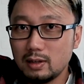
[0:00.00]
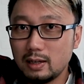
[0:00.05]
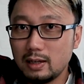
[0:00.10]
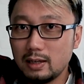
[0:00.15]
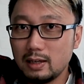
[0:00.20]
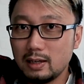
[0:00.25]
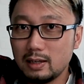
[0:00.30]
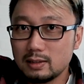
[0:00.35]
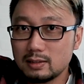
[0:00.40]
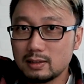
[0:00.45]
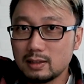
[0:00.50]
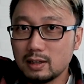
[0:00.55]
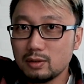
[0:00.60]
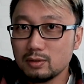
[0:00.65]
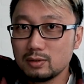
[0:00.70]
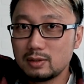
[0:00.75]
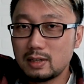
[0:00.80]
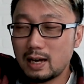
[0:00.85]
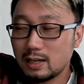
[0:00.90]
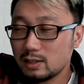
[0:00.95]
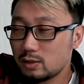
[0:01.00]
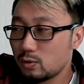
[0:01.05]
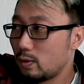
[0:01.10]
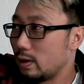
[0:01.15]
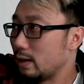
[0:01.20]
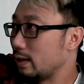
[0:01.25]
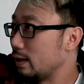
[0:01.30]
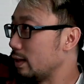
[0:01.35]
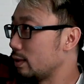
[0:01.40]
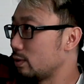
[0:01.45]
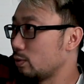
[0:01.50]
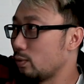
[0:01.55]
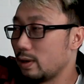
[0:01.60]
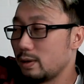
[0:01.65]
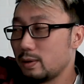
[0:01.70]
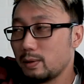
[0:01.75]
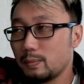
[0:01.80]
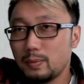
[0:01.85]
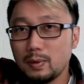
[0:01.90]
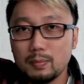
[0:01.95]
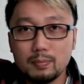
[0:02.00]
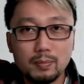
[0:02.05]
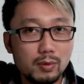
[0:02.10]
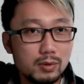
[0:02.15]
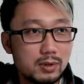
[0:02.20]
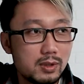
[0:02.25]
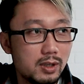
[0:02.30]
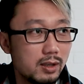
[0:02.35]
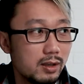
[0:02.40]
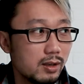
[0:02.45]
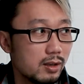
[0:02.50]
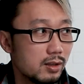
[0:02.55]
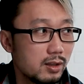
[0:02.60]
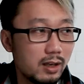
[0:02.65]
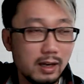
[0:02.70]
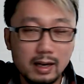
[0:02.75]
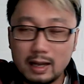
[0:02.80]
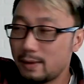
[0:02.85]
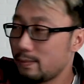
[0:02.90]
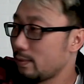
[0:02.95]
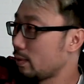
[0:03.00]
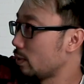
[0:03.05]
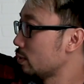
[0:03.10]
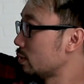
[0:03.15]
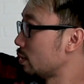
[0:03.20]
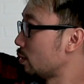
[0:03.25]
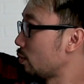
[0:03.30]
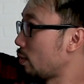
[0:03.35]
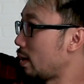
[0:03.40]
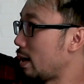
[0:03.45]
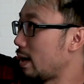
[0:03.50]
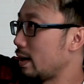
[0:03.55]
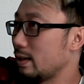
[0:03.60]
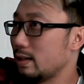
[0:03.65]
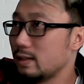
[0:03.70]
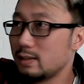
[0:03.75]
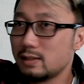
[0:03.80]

And so that's why when the people turn on the left and on the right,